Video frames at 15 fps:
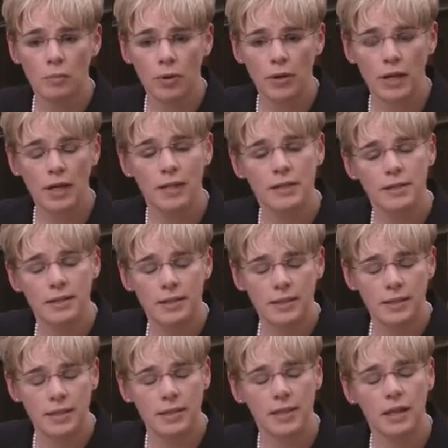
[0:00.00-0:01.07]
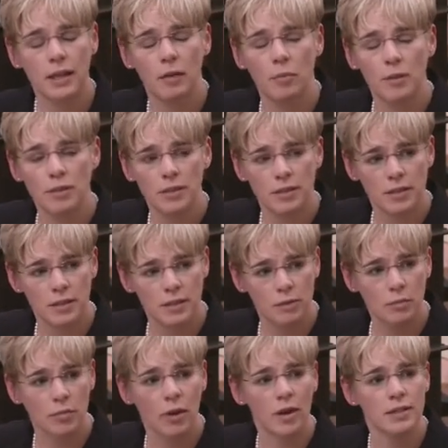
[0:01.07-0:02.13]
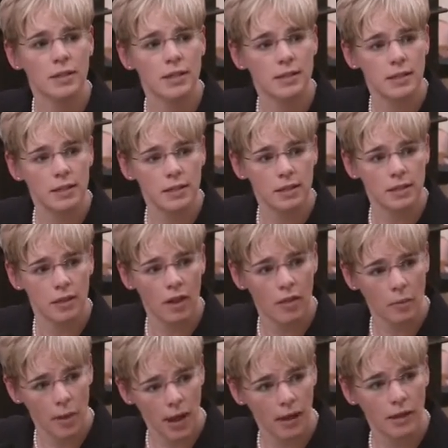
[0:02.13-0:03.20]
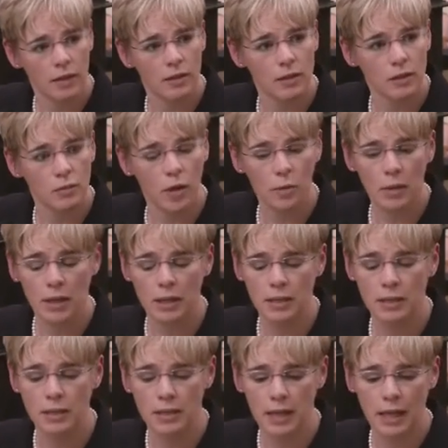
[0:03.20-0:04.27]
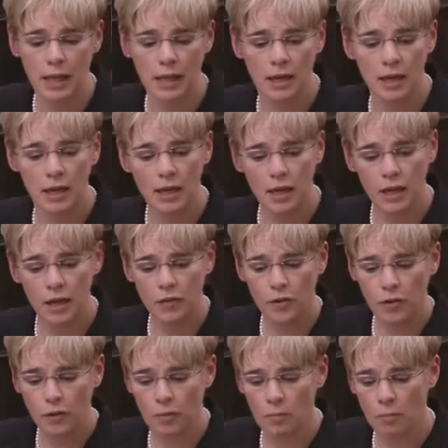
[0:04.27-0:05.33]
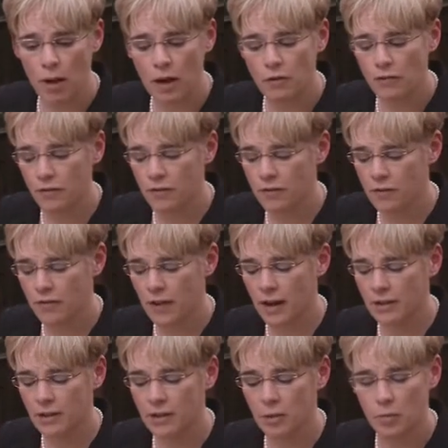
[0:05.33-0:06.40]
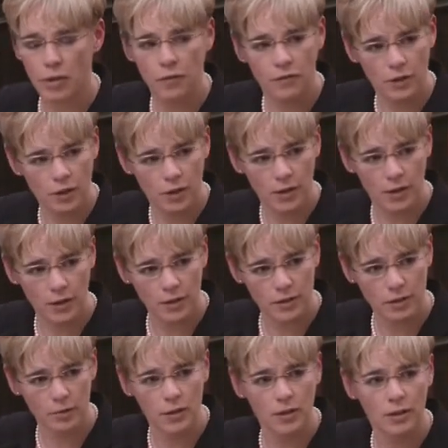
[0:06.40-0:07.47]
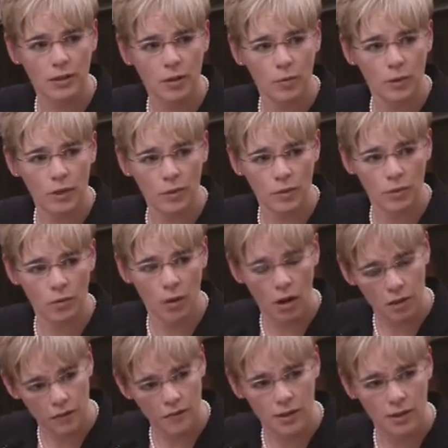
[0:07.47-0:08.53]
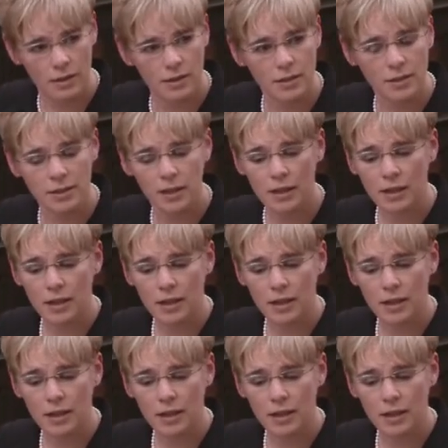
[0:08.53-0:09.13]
putting consistency and business processes on the back end as well, because again, if you're mindful of the fact that the beneficiary is the reason that we do all of this,